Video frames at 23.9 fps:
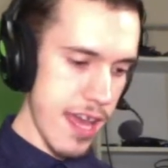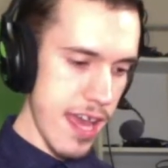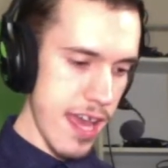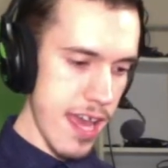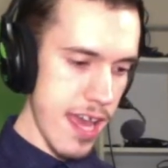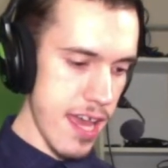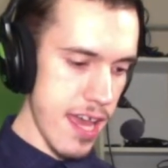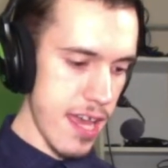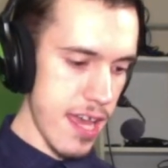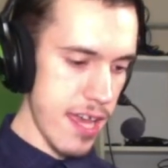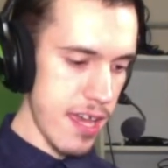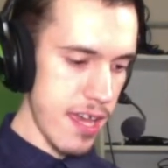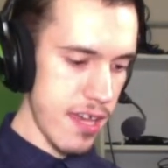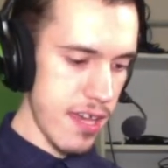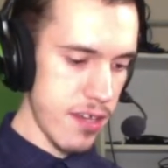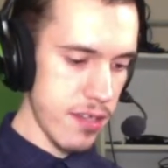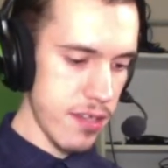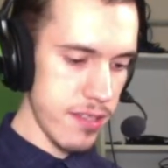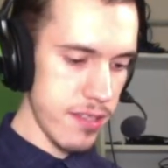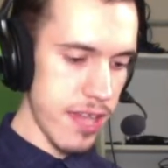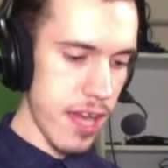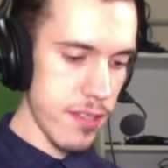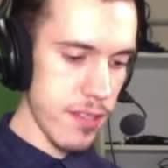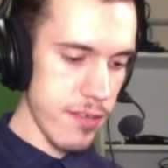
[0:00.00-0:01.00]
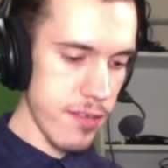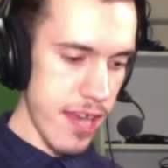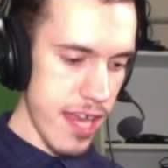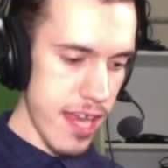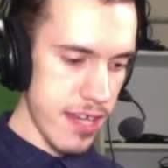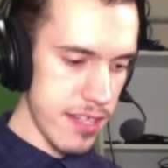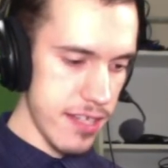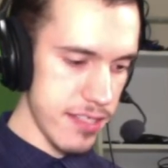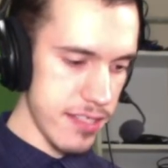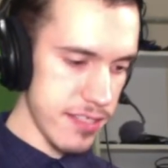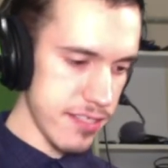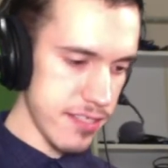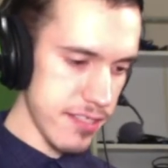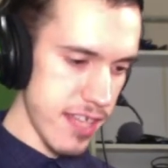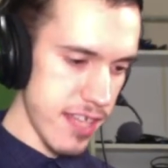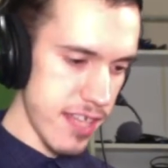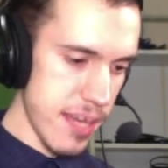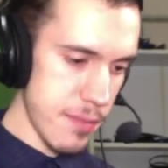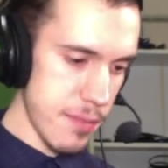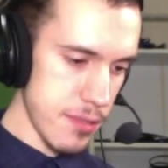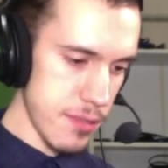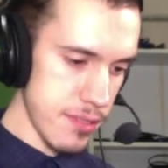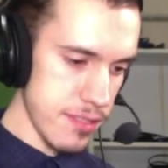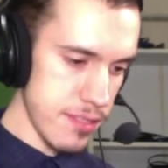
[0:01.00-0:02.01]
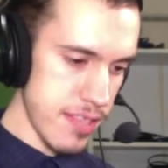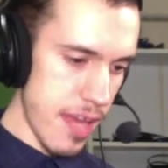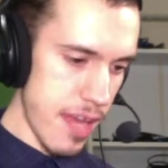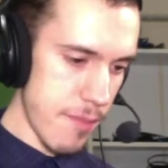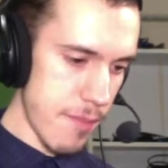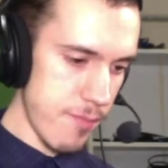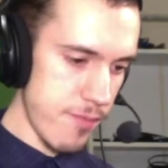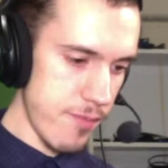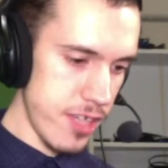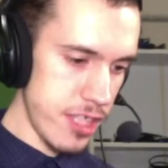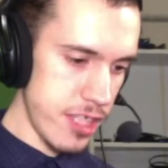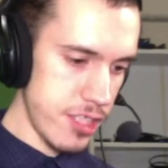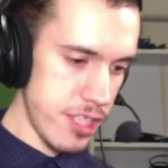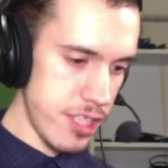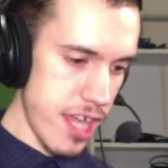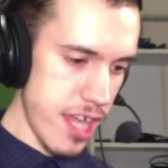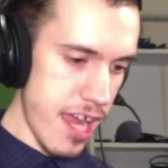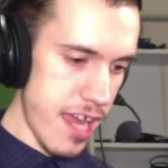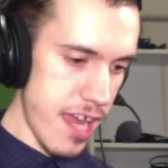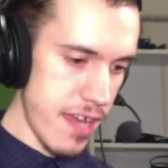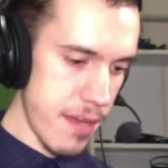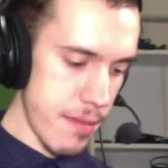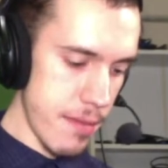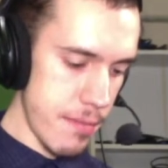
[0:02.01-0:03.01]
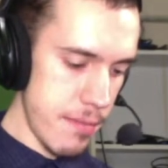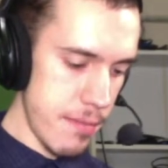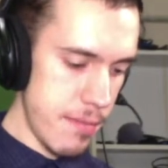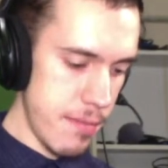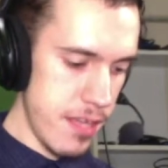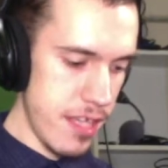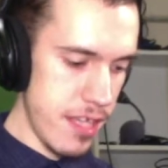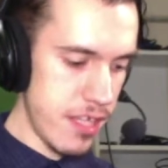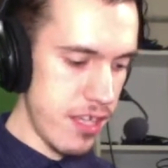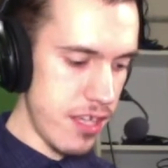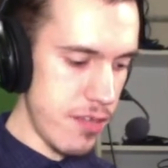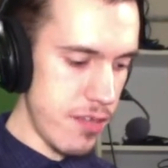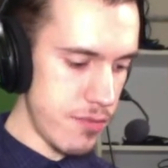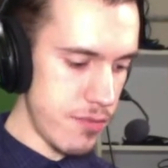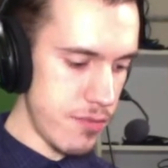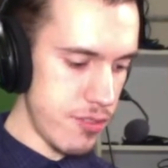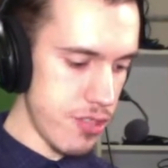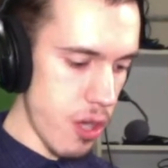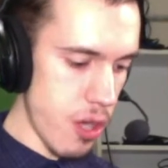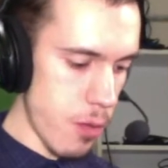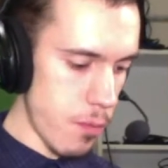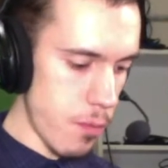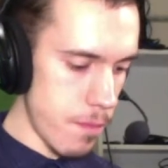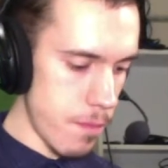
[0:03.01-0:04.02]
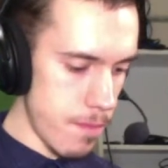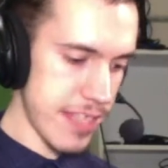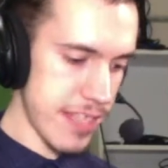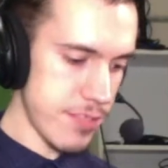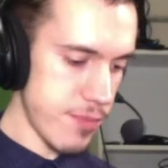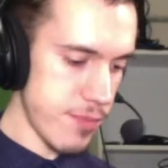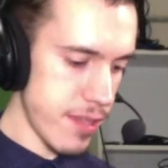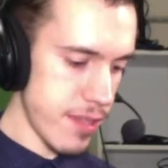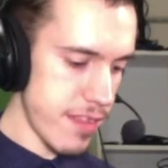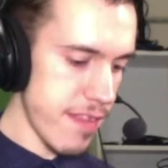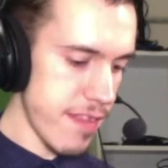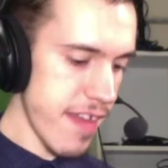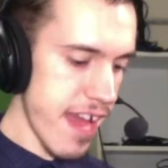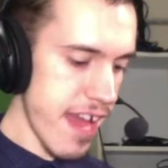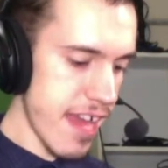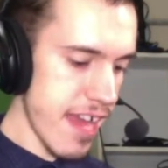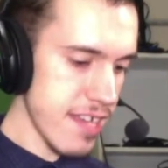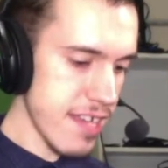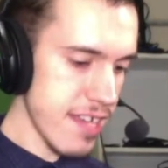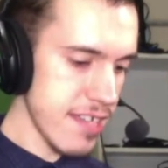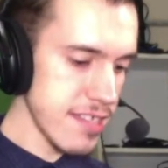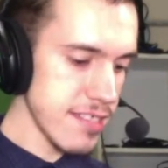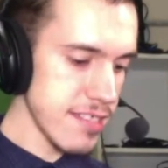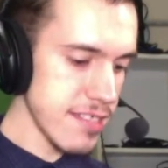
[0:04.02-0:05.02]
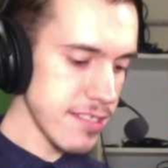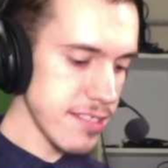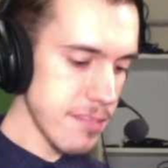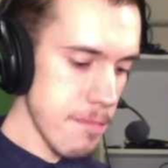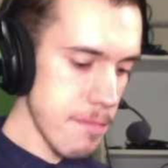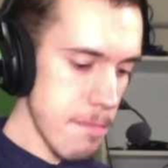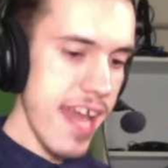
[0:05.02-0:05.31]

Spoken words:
And on the other end, it is labeled, VGA BQ. So that's what that is.